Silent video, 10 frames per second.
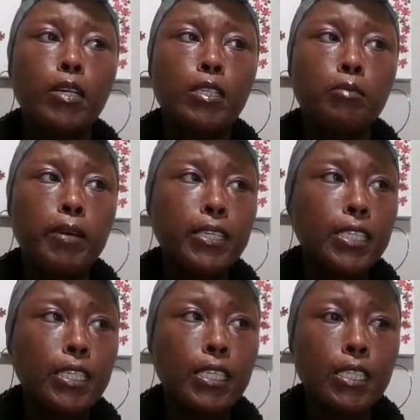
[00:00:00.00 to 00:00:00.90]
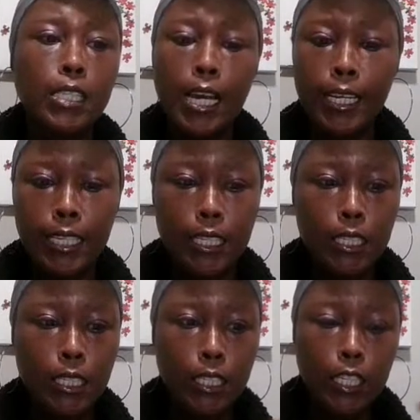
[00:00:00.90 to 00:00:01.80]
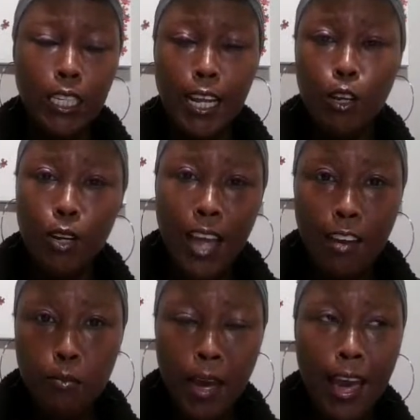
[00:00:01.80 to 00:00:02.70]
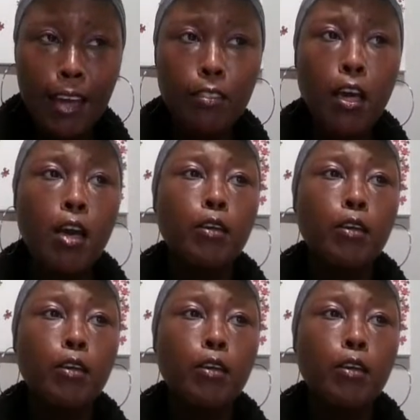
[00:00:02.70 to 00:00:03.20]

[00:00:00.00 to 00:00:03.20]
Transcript: Especially like looking at your life path,